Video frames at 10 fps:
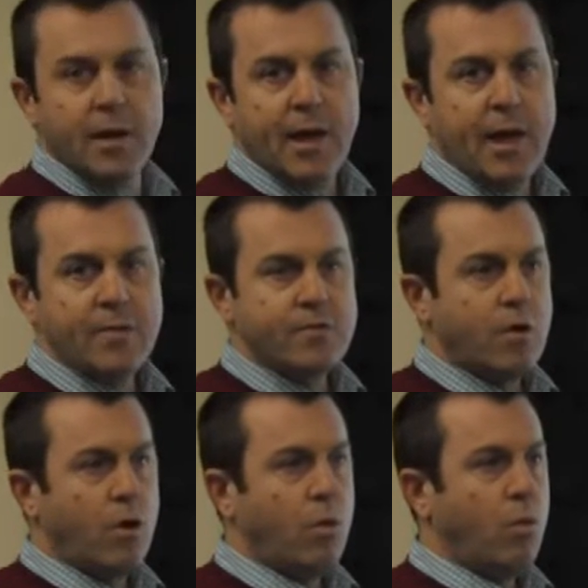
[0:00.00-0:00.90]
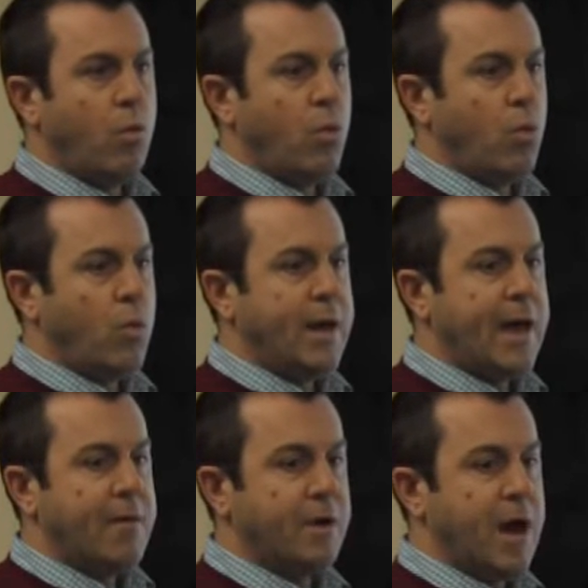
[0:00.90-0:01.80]
And so we
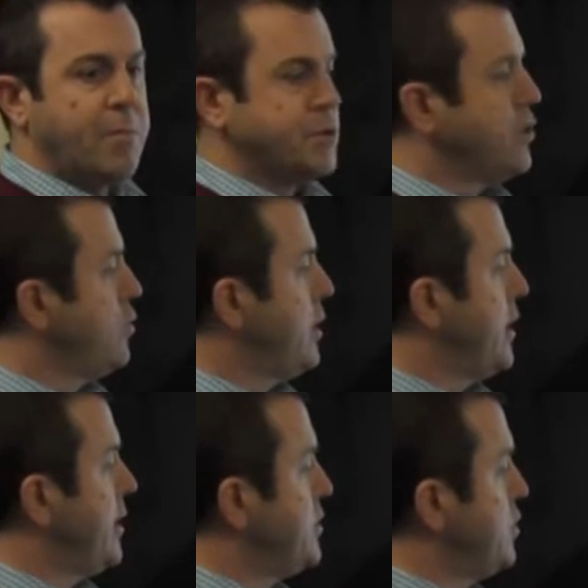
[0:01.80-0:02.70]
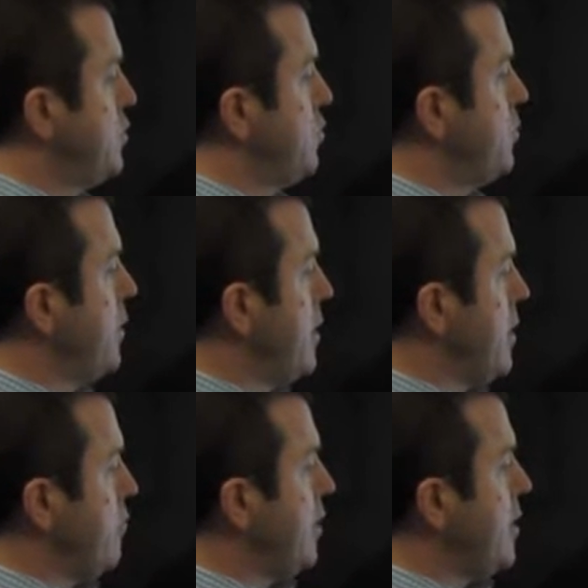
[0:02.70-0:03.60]
have an opportunity to
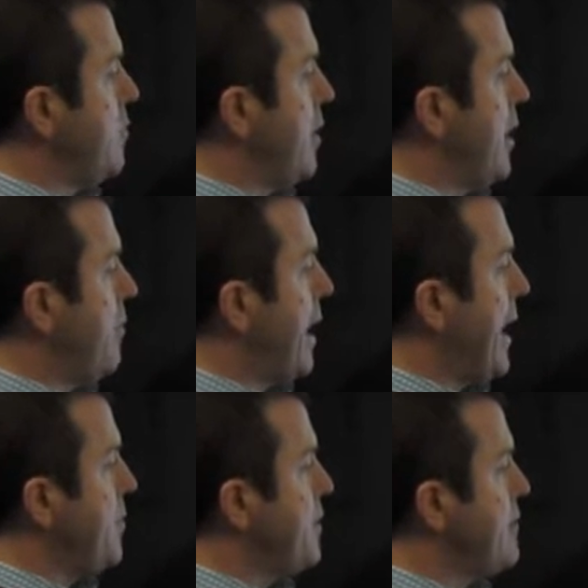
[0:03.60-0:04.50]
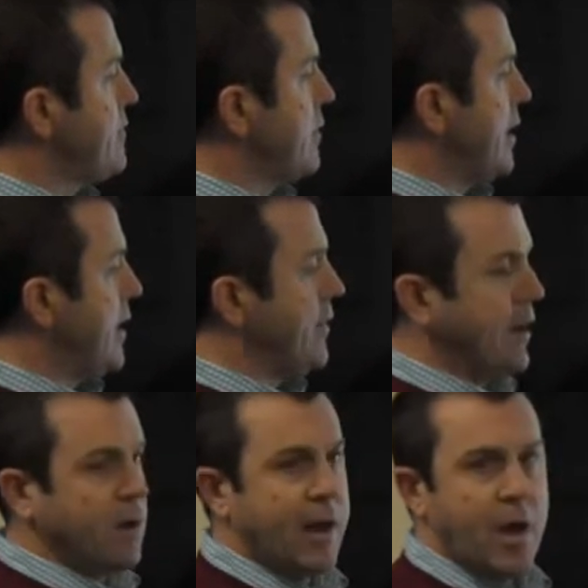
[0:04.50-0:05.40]
really buy a piece of land
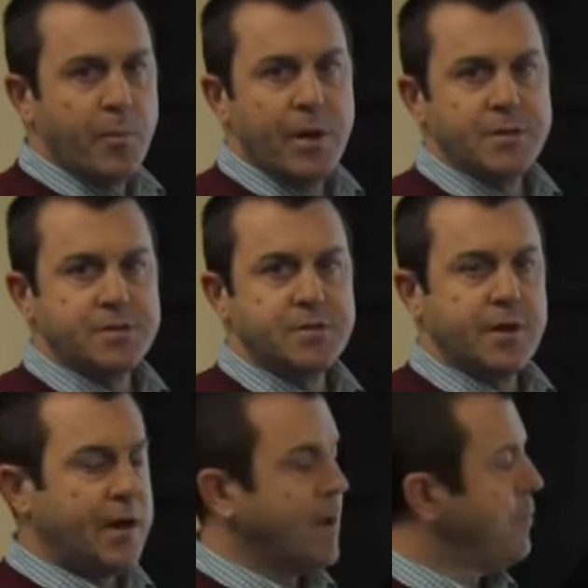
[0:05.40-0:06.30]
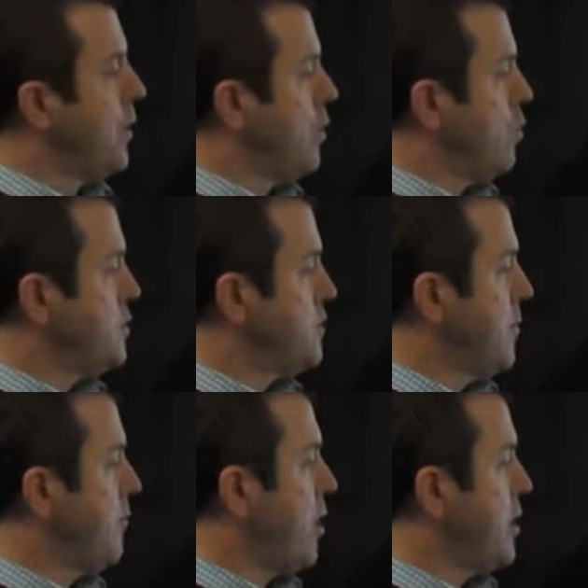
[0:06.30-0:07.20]
that could help us with
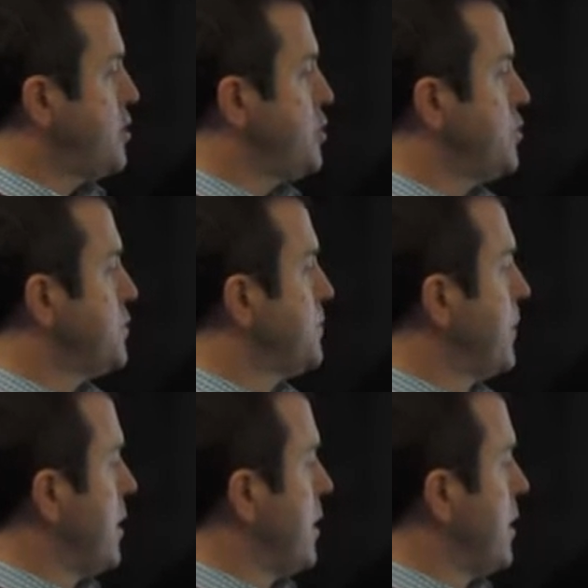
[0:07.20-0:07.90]
some of our issues.